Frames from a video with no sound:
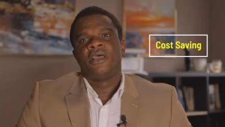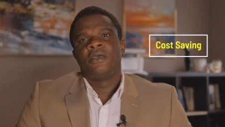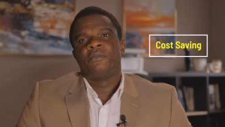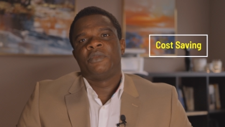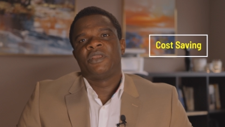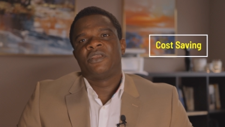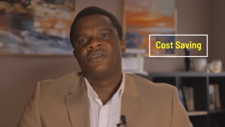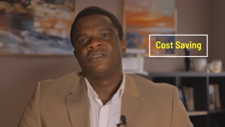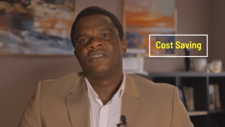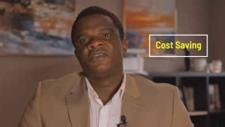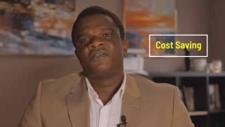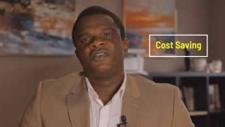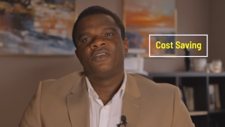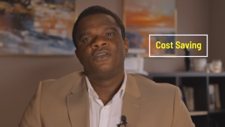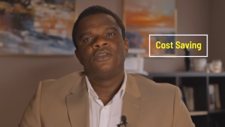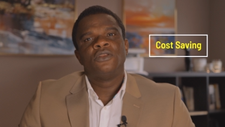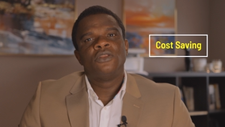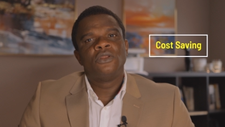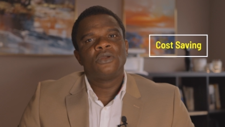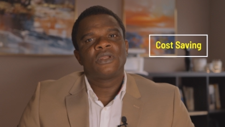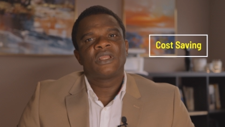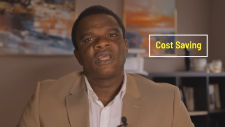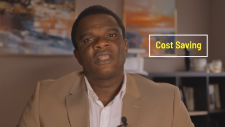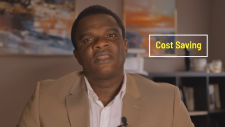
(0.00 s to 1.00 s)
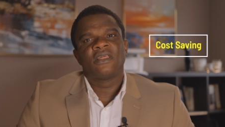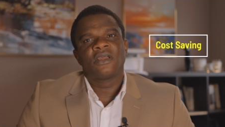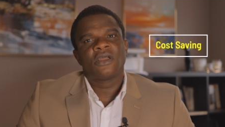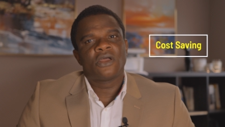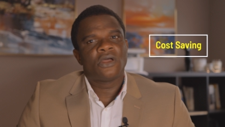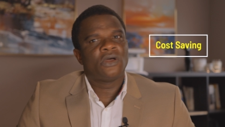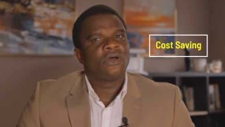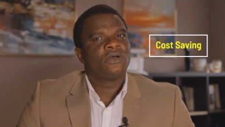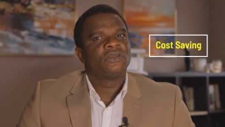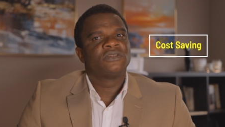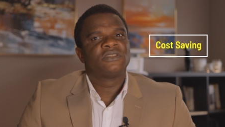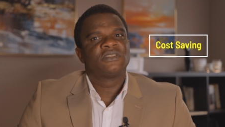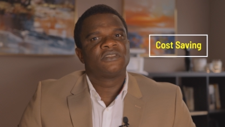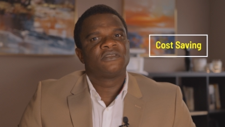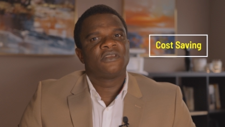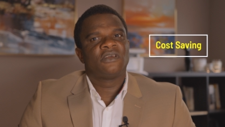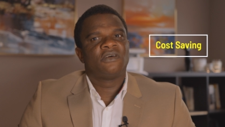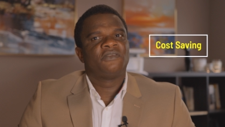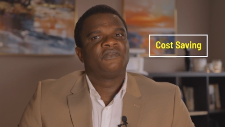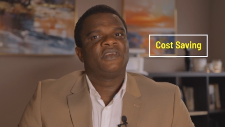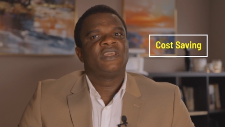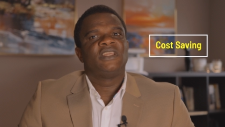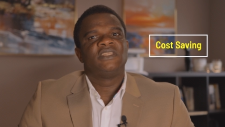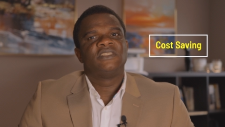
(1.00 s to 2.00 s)
Because if you look at the costs
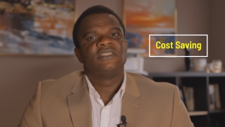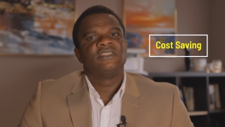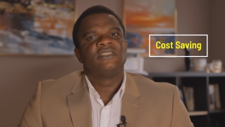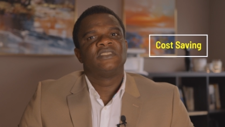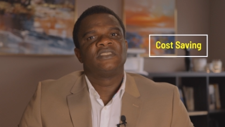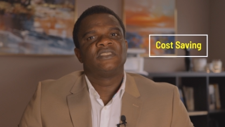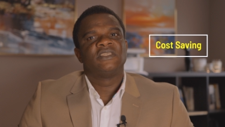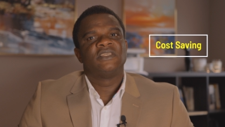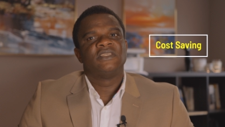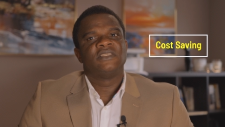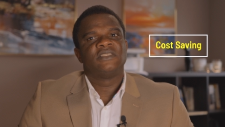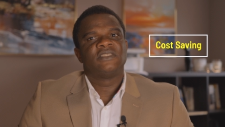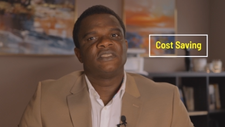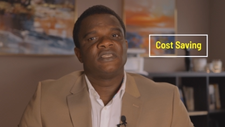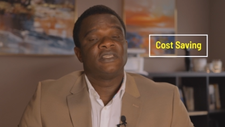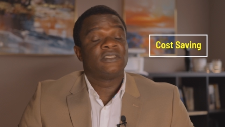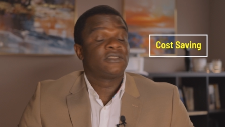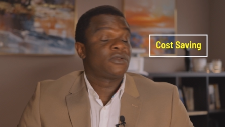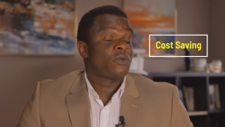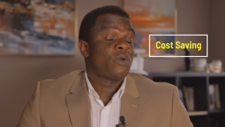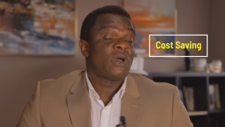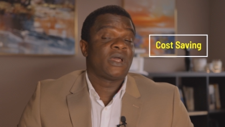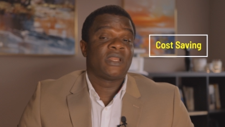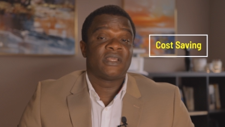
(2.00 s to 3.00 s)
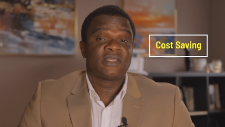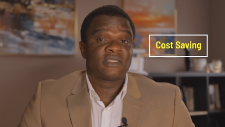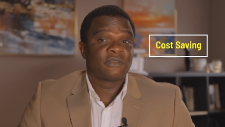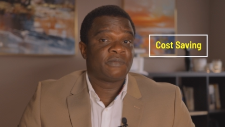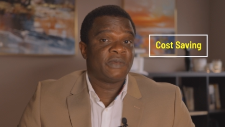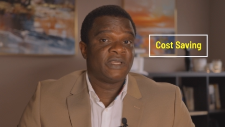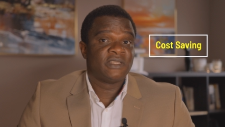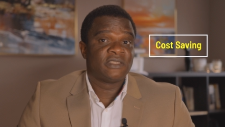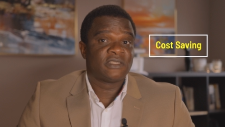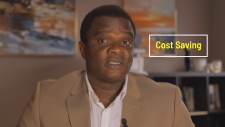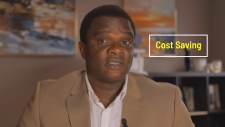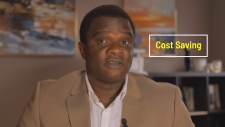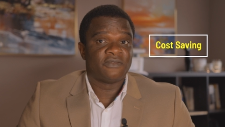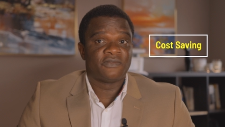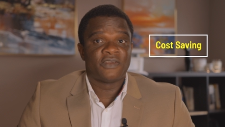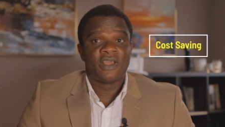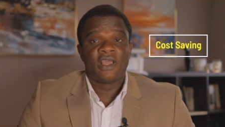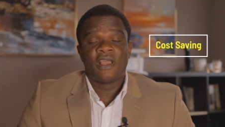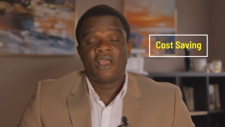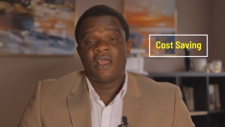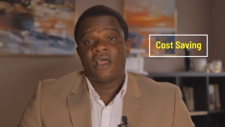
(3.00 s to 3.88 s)
of agencies, it's quite expensive.